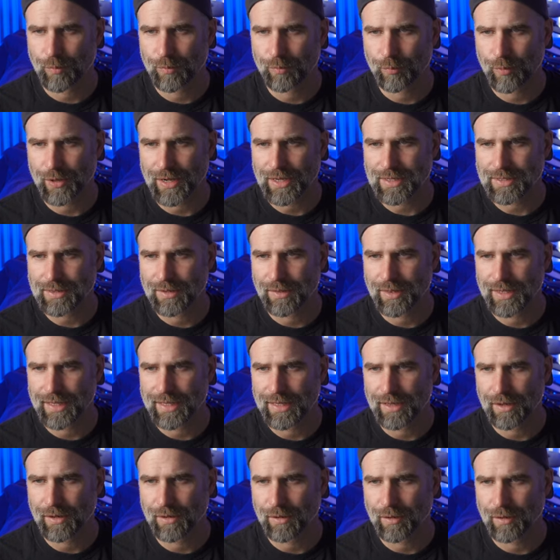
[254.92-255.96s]
press
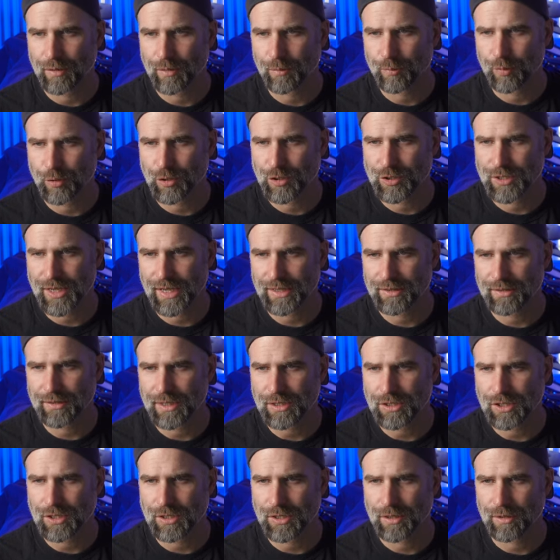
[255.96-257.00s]
the
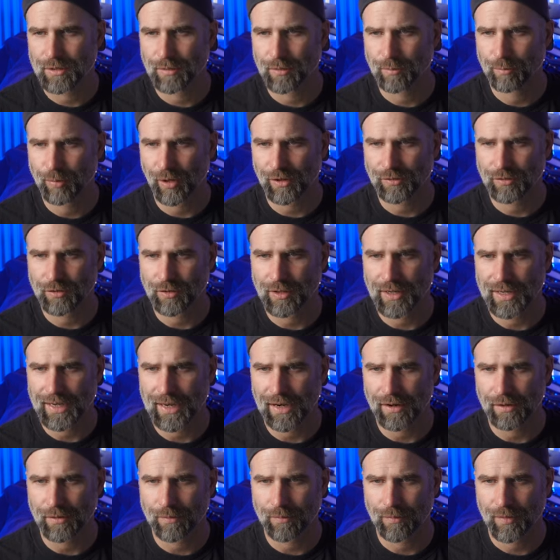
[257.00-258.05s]
percentage button
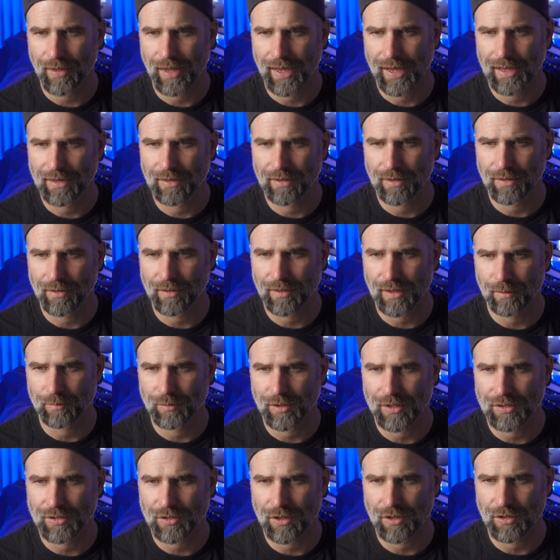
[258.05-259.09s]
here, and I'm
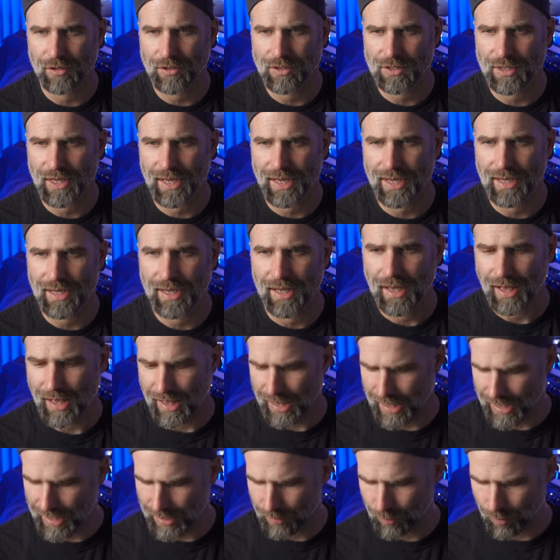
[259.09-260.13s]
just gonna say
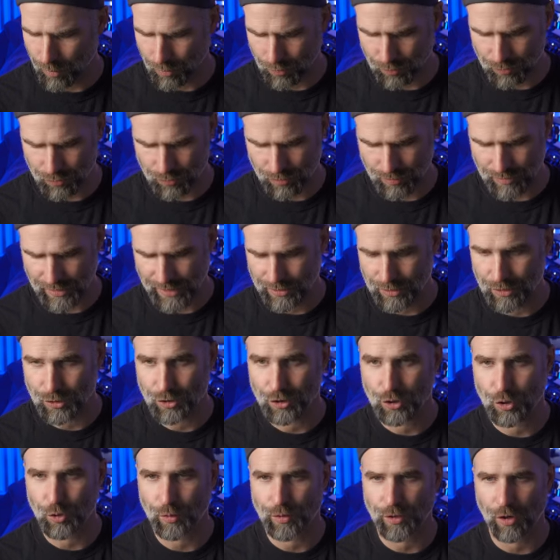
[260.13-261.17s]
I want like
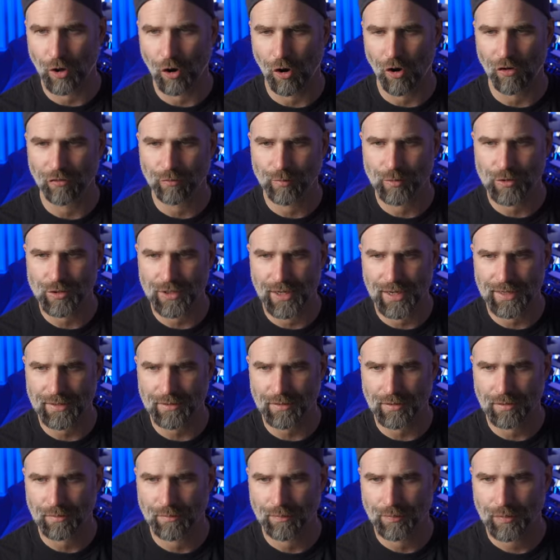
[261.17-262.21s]
two and a half
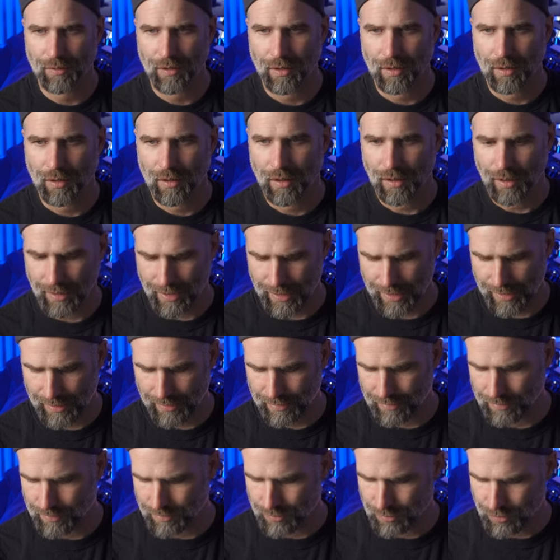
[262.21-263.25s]
percent,
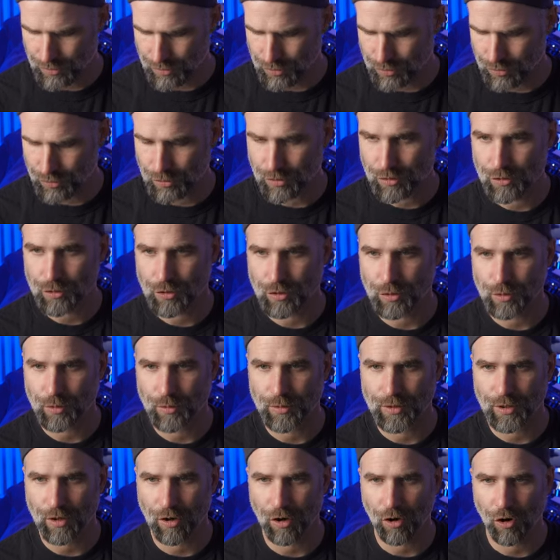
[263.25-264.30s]
and
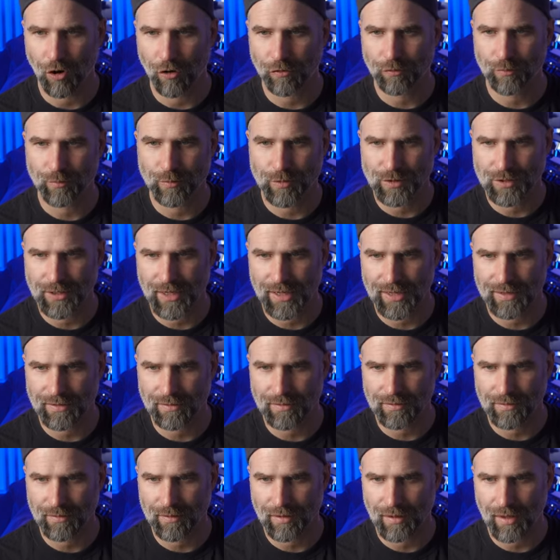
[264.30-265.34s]
two and a half
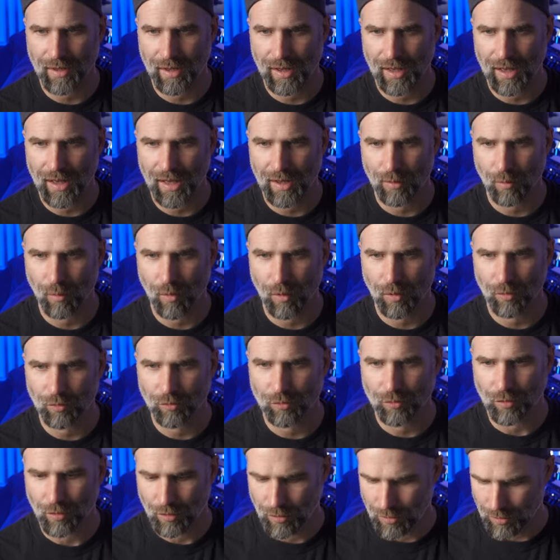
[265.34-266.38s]
percent. I
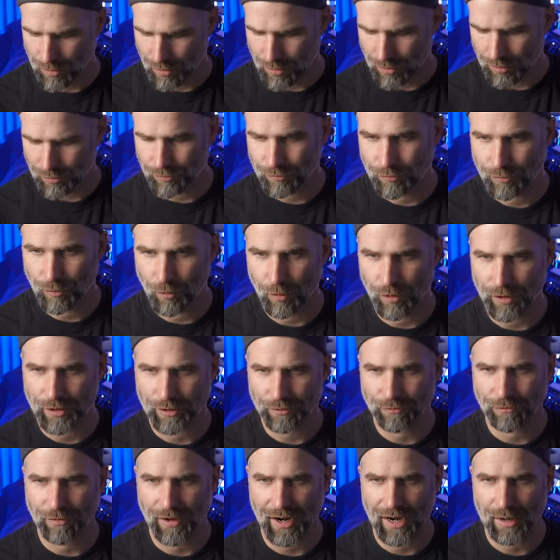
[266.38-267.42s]
want
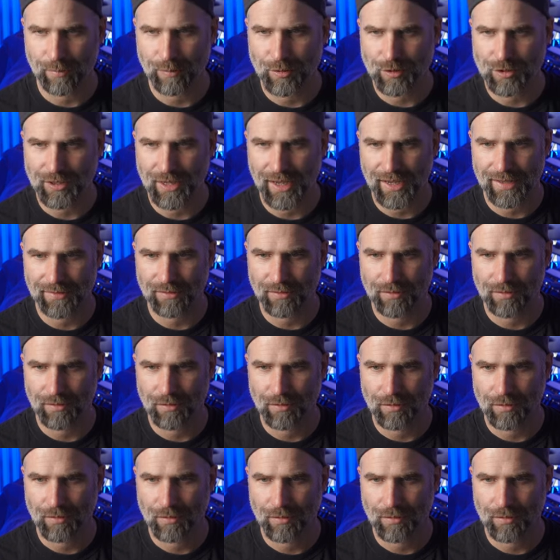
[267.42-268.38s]
forty-five percent,